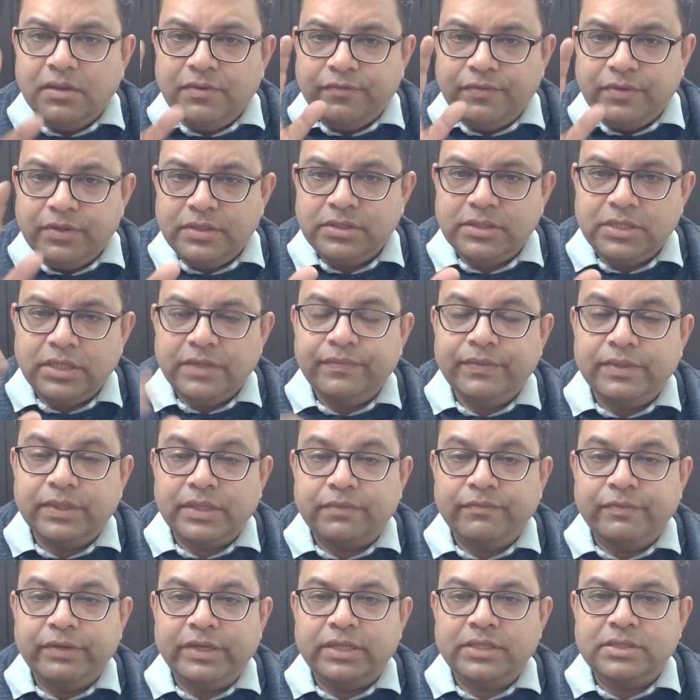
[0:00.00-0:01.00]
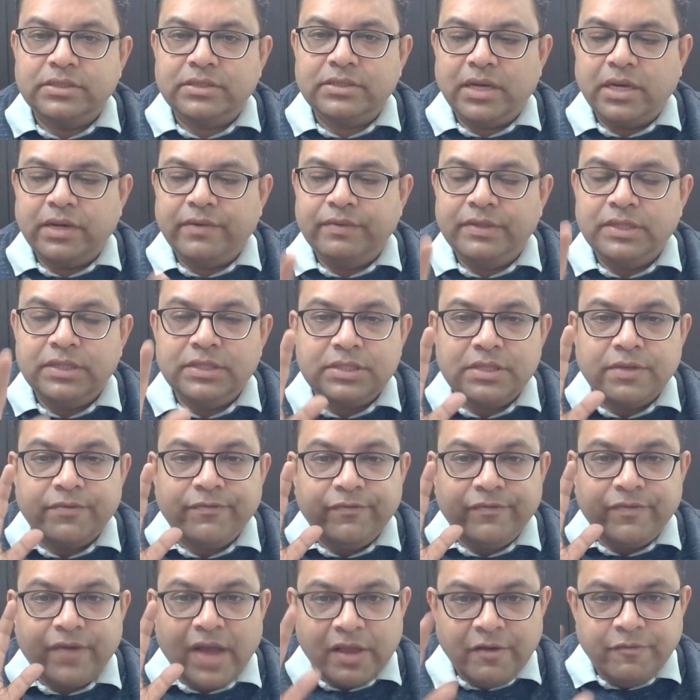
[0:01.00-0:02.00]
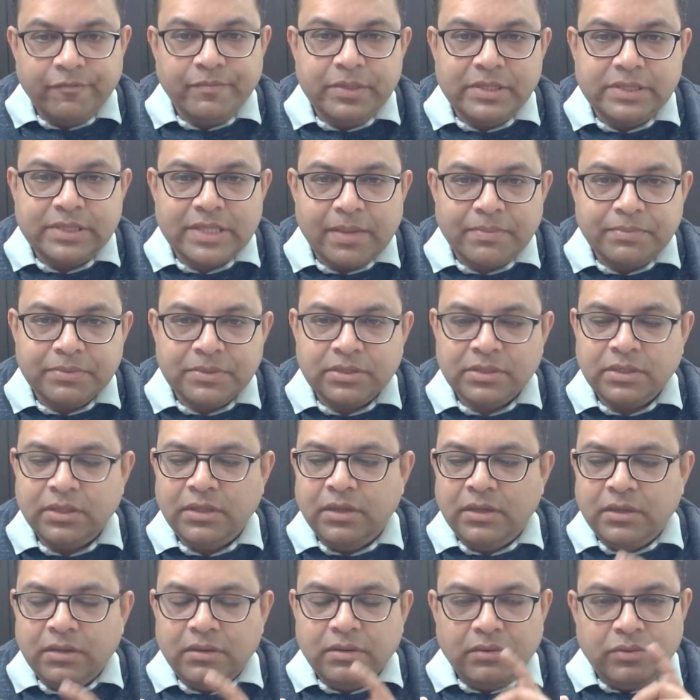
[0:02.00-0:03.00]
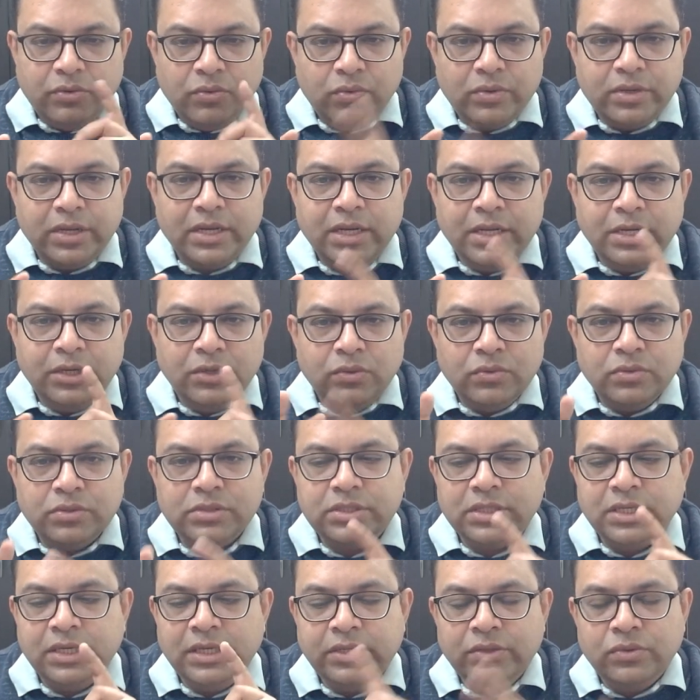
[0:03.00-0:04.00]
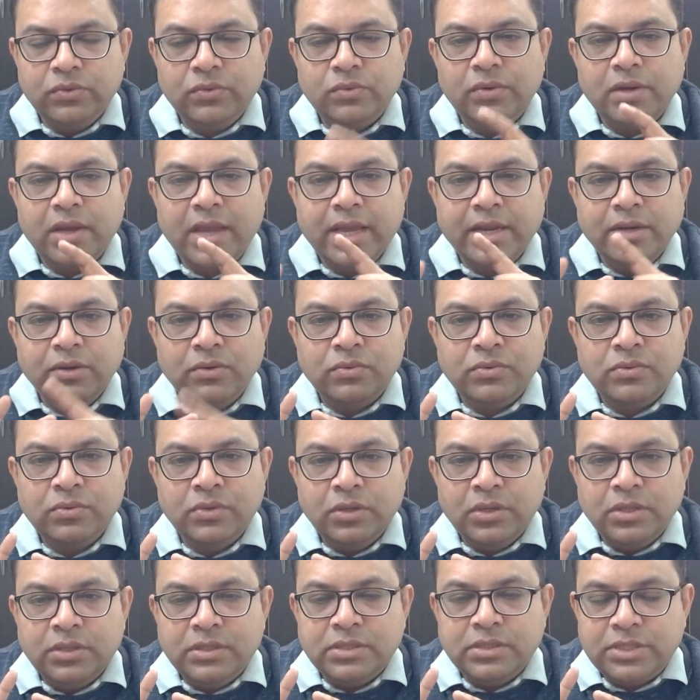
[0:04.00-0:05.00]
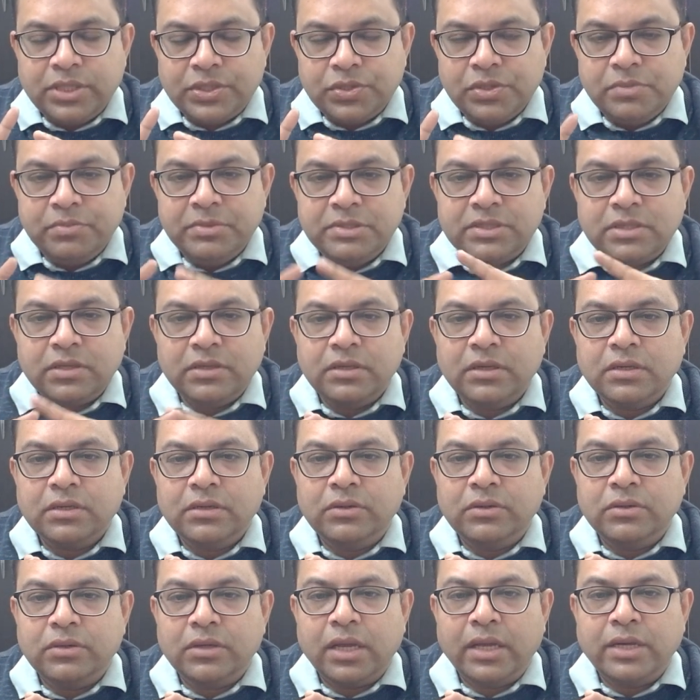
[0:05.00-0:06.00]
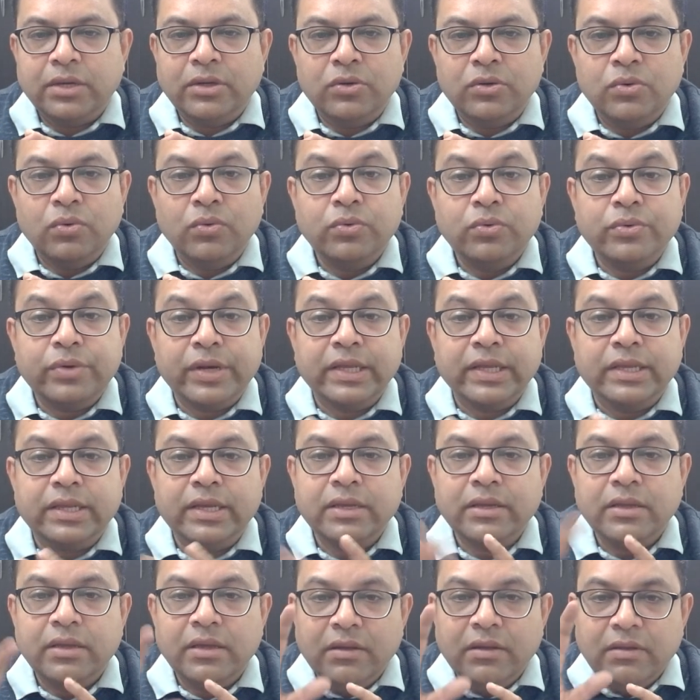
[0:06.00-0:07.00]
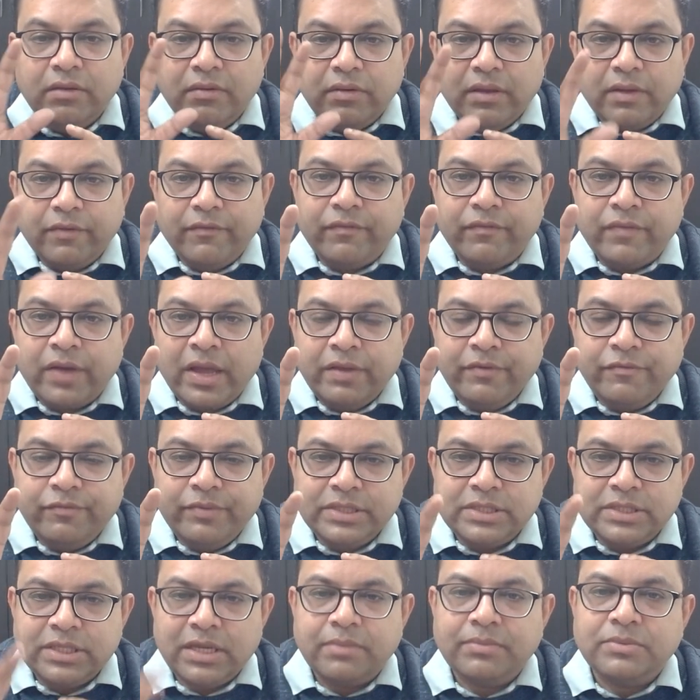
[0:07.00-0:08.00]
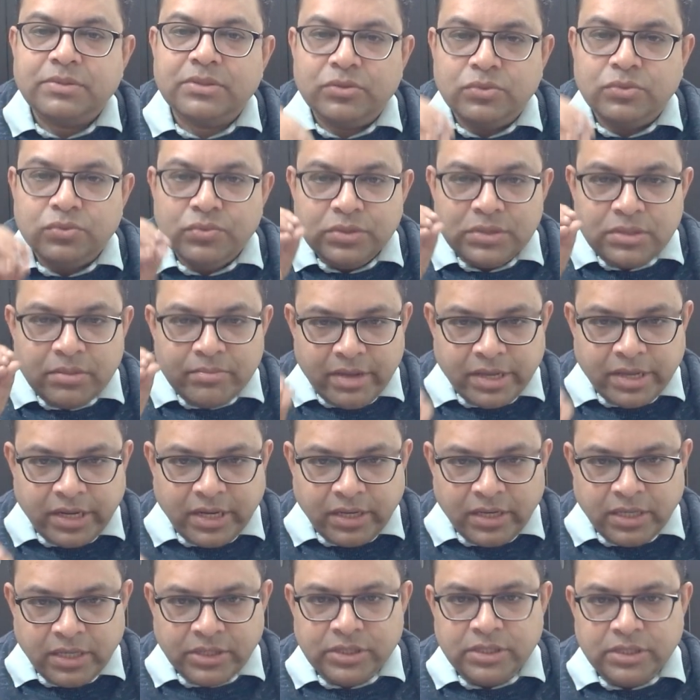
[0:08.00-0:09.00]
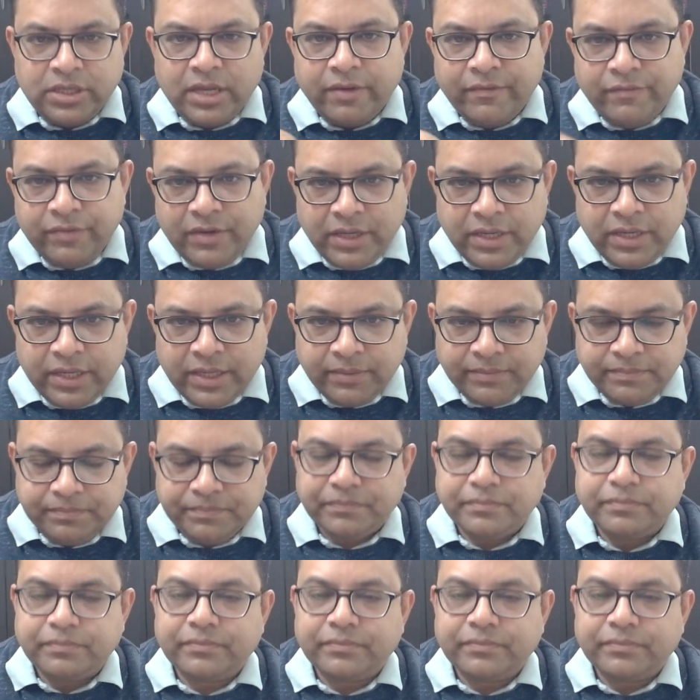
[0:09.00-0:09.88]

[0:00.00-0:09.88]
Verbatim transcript: First thing we can start with is the five precepts no killing, no stealing, no lying, no sexual misconduct, and no drinking. Five precepts, do some meditation every day.